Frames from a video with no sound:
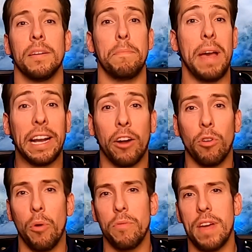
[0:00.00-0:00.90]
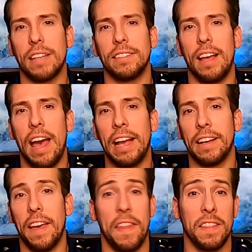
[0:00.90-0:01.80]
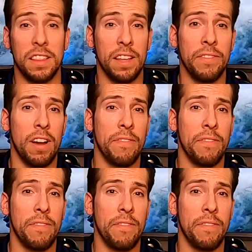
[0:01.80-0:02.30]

to make our own nest egg and then living